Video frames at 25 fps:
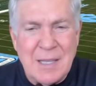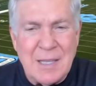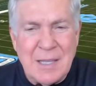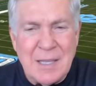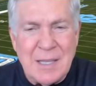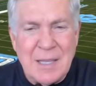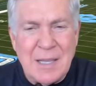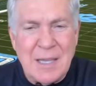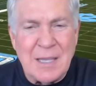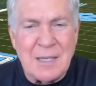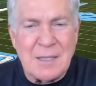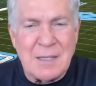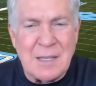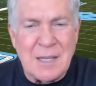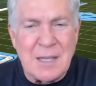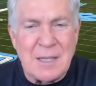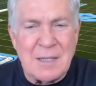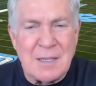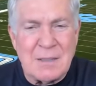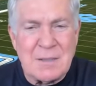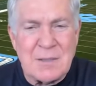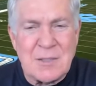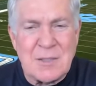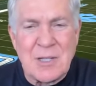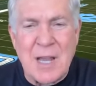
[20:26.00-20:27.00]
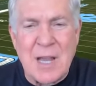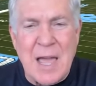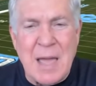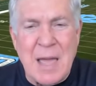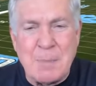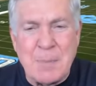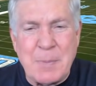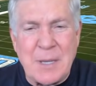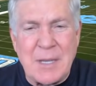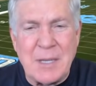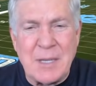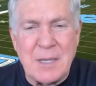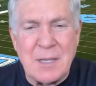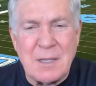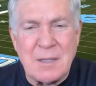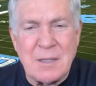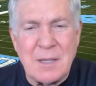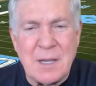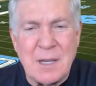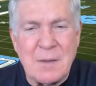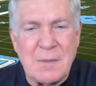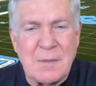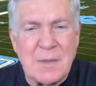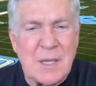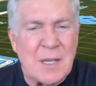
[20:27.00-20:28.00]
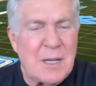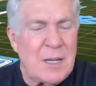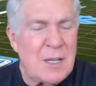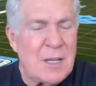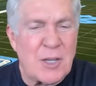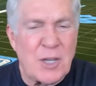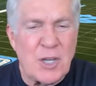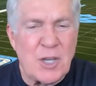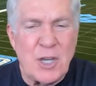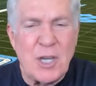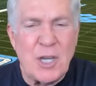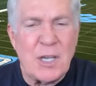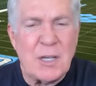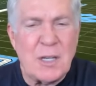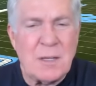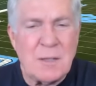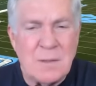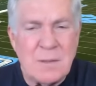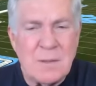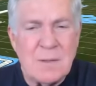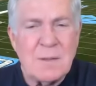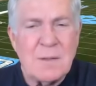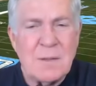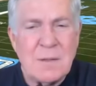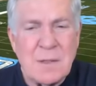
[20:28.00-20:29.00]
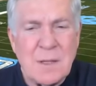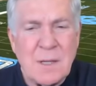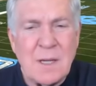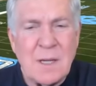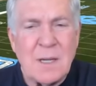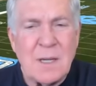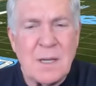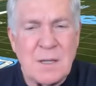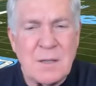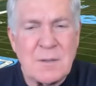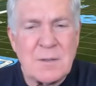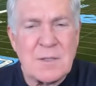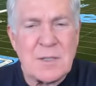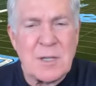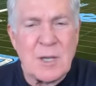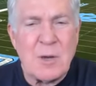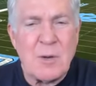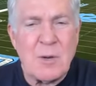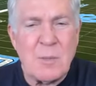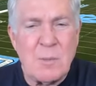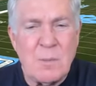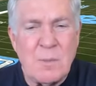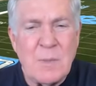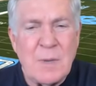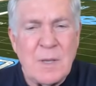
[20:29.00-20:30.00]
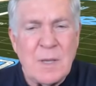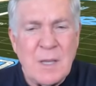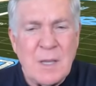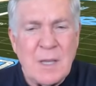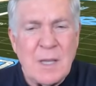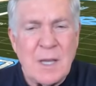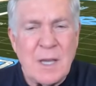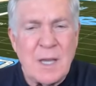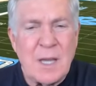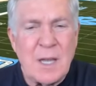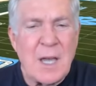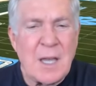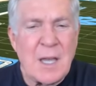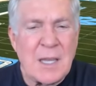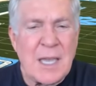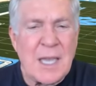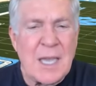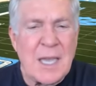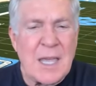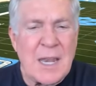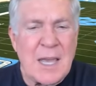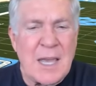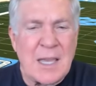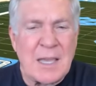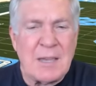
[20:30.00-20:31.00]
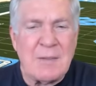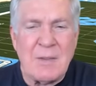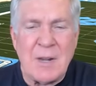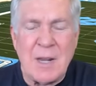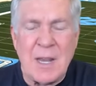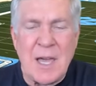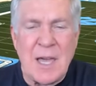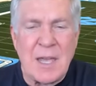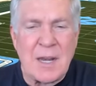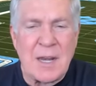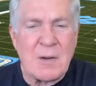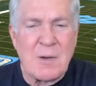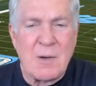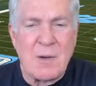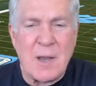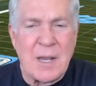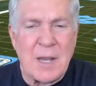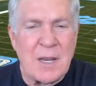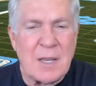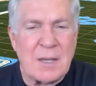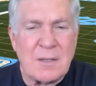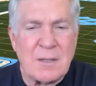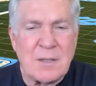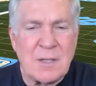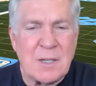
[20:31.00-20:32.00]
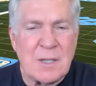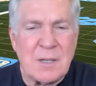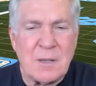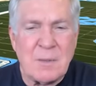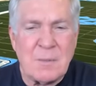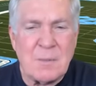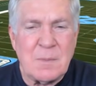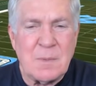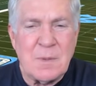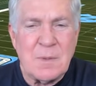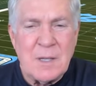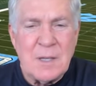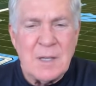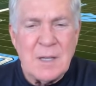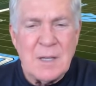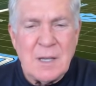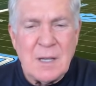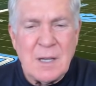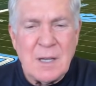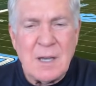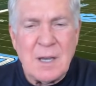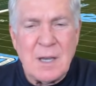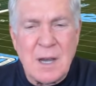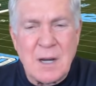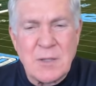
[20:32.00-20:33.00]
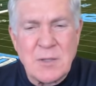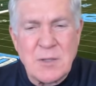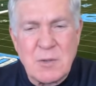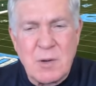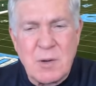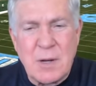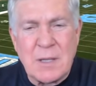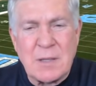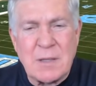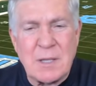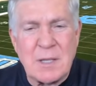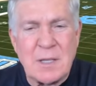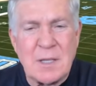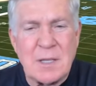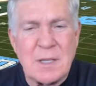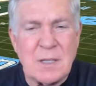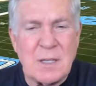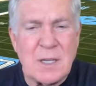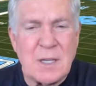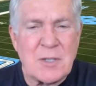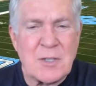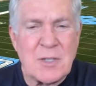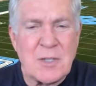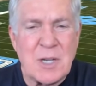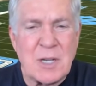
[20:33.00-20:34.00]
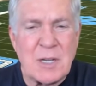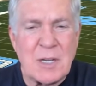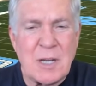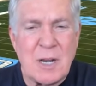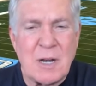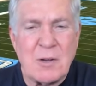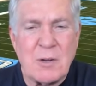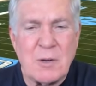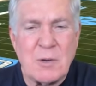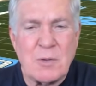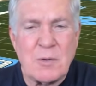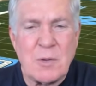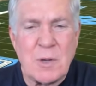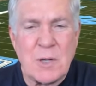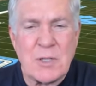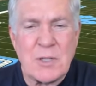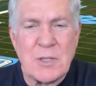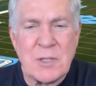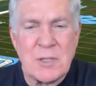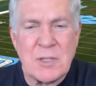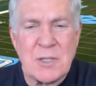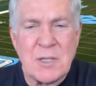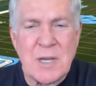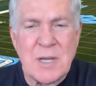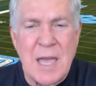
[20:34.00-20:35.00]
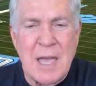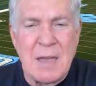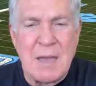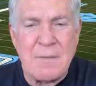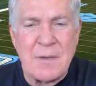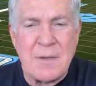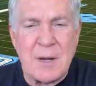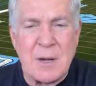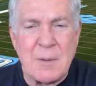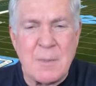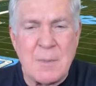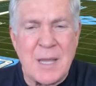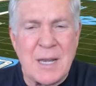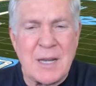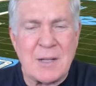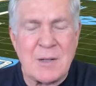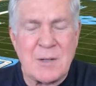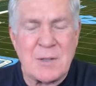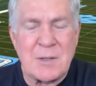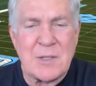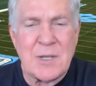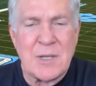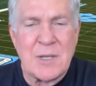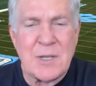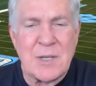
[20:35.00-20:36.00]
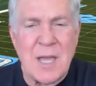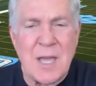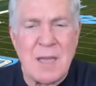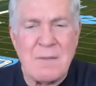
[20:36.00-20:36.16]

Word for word: and and sloppy, and they they look good. Uh, so uh, again, I give a lot of credit to uh, our strength and conditioning, our nutrition staff, and our medical staff.